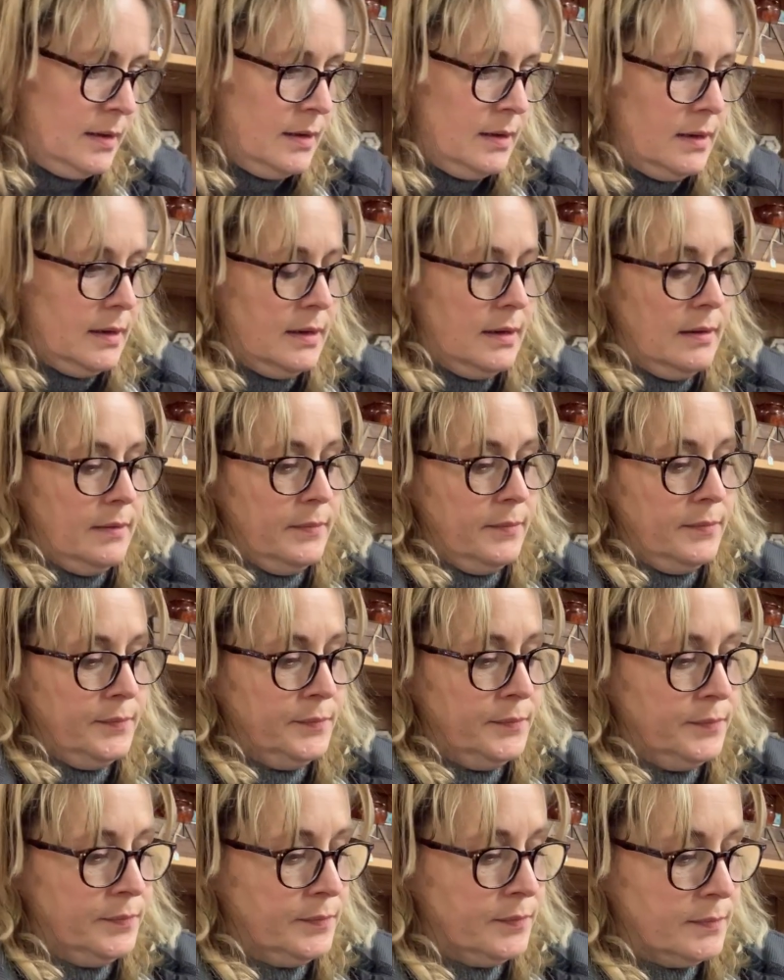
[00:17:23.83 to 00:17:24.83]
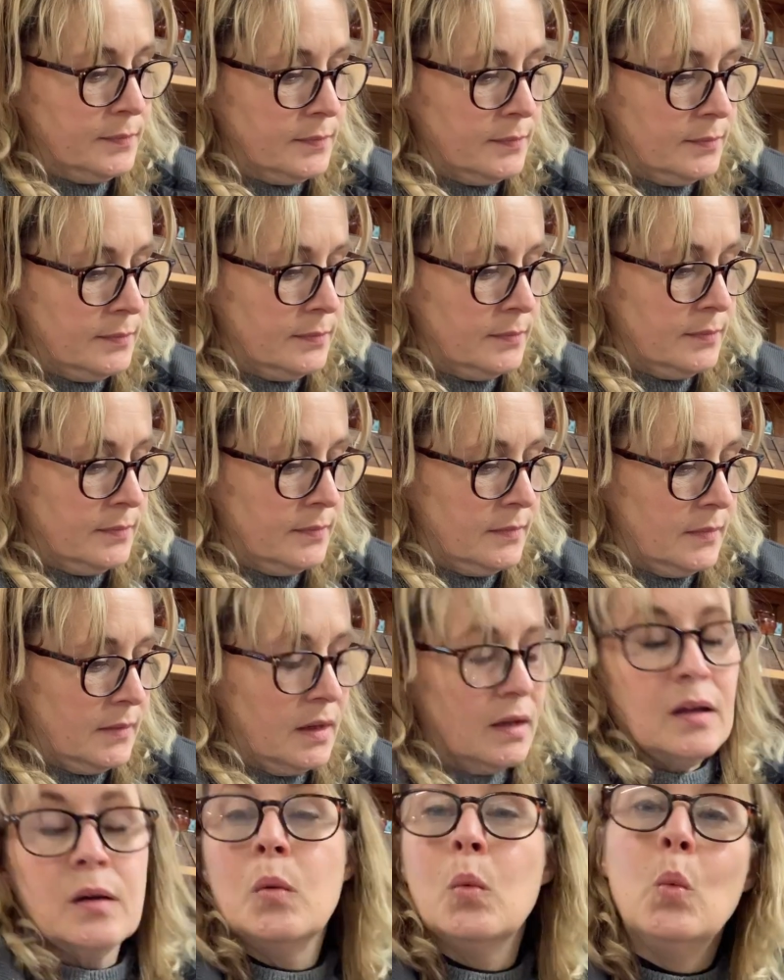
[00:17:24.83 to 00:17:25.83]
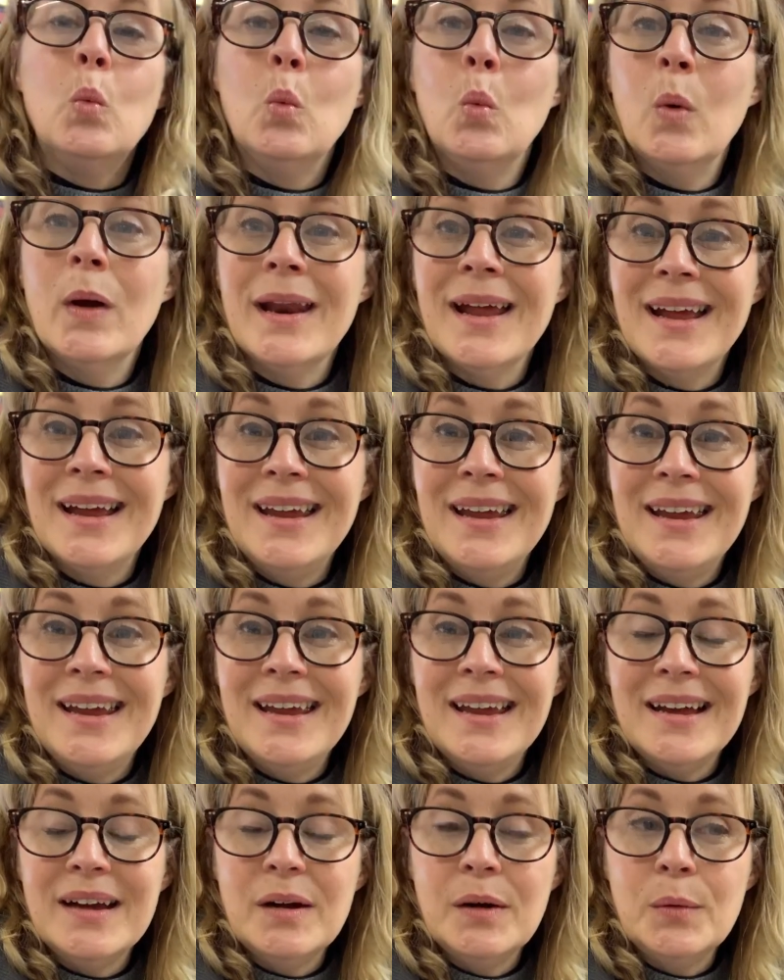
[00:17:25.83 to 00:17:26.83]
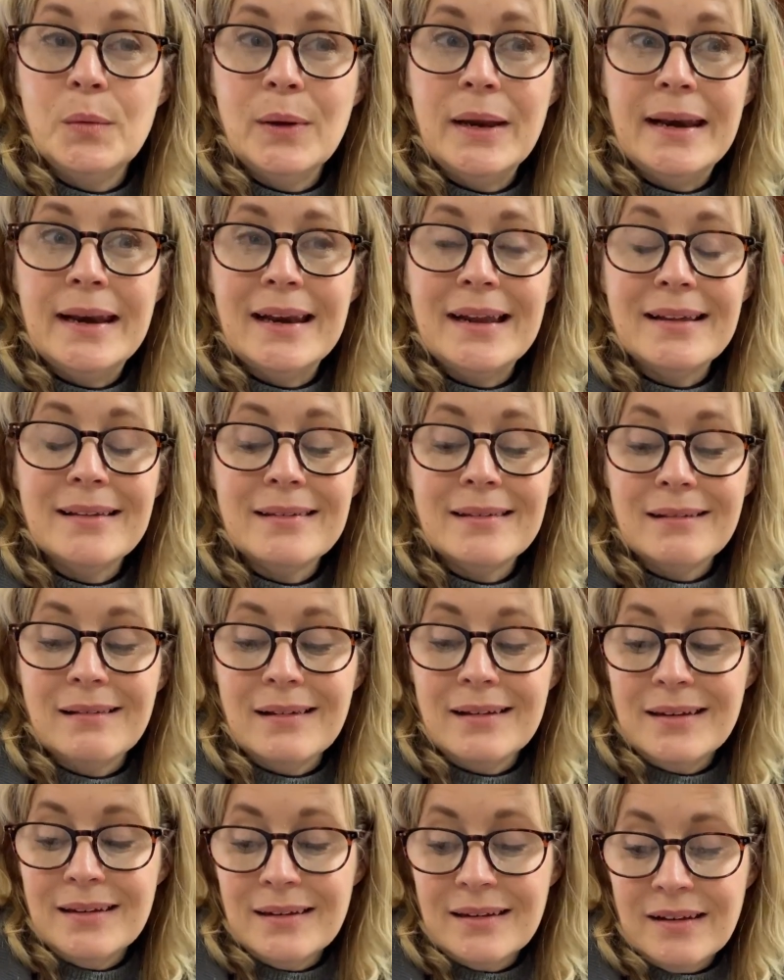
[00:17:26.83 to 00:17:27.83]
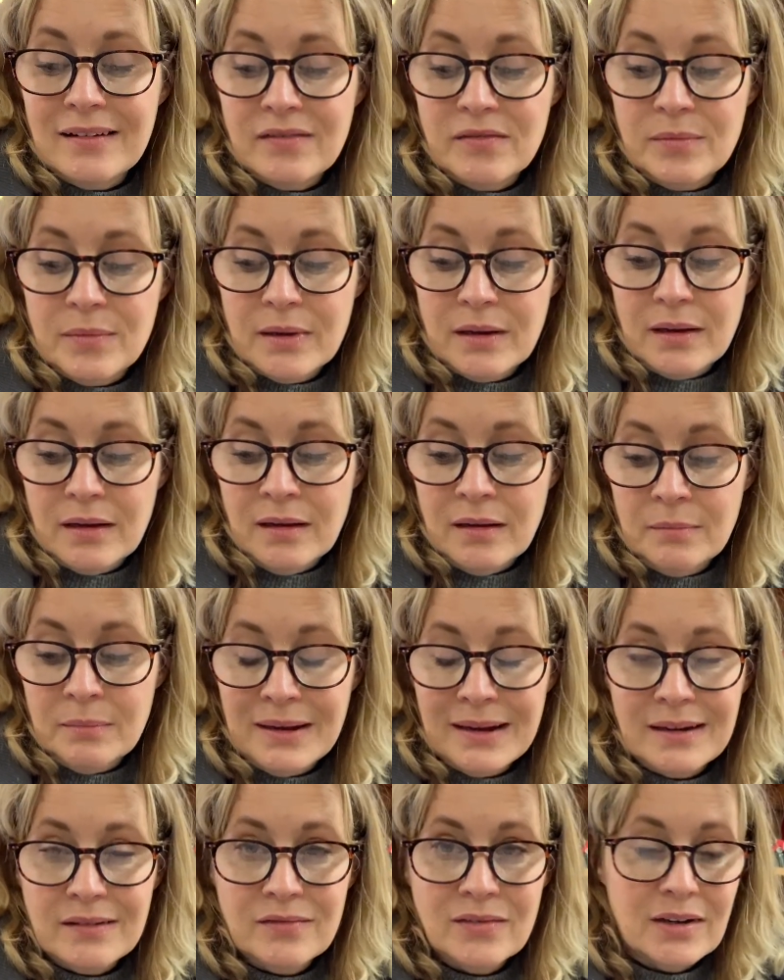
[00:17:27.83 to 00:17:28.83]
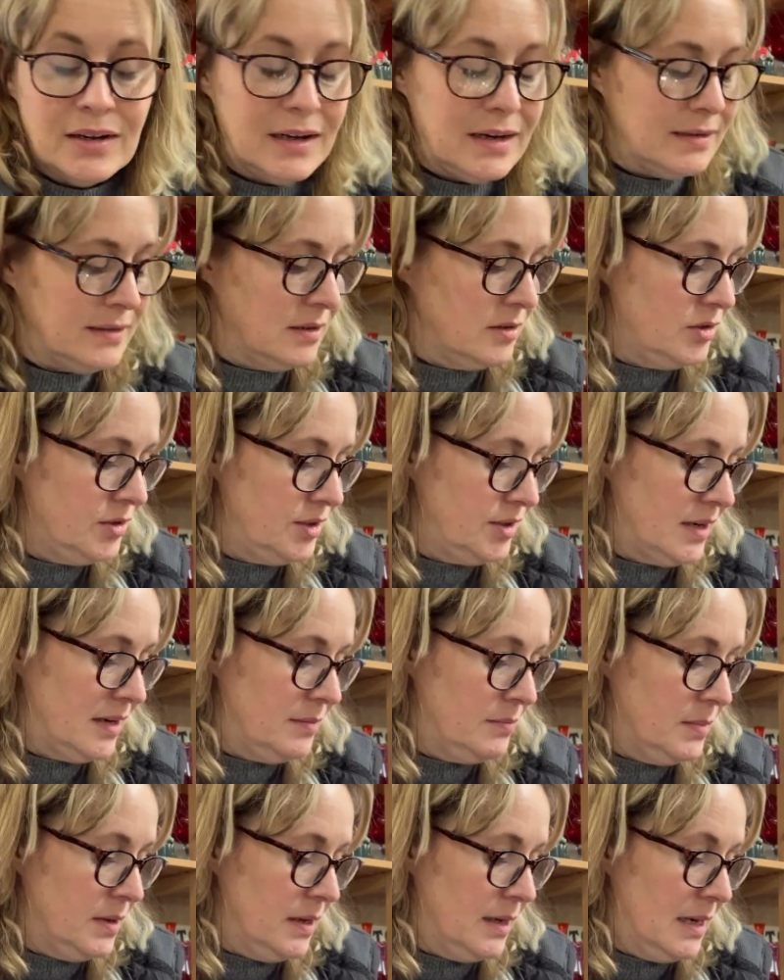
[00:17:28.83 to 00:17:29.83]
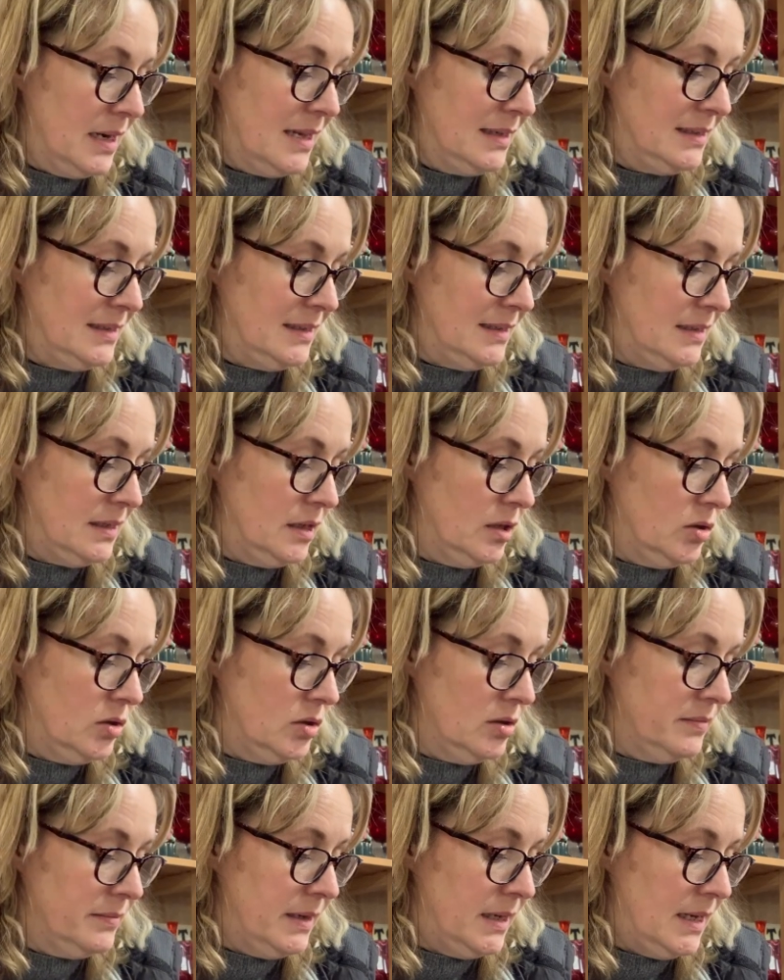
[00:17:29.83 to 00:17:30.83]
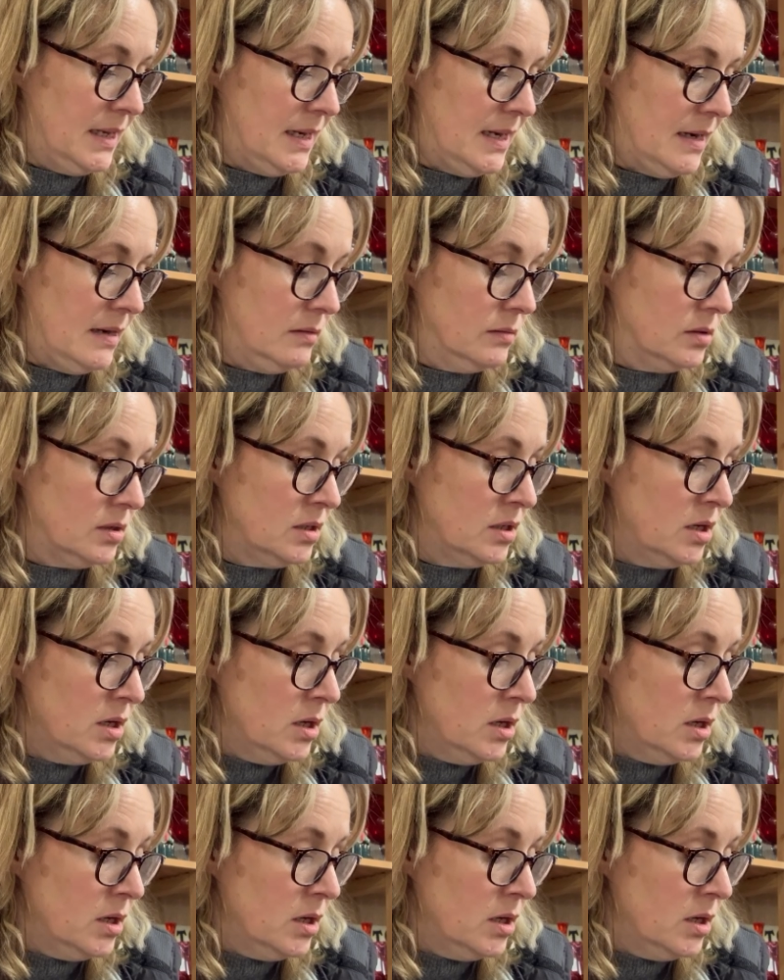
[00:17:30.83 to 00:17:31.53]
Um, when I uh, went last night, I didn't have my magnifying glass. I just had my glasses and I couldn't make it out.